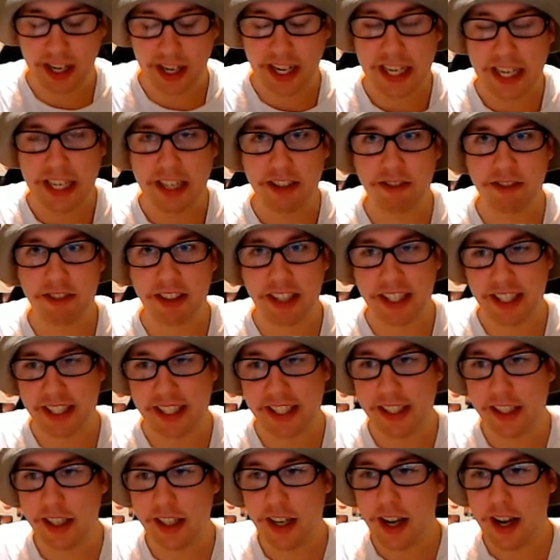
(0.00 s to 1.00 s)

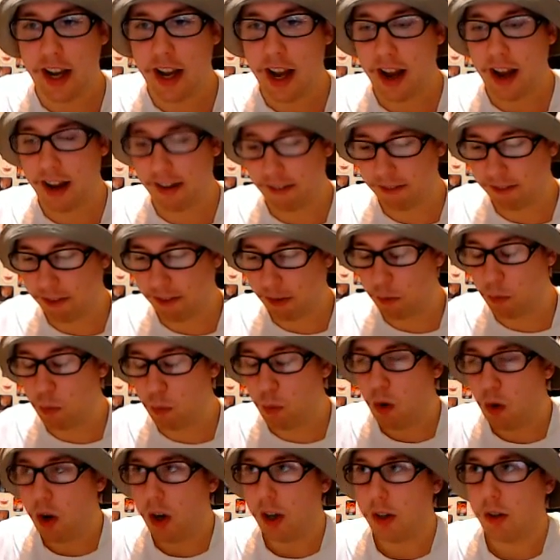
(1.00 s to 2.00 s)
Eevee, and from
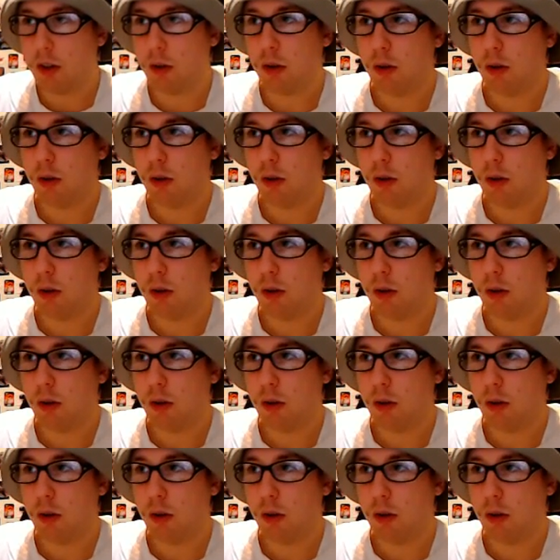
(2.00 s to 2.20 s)
what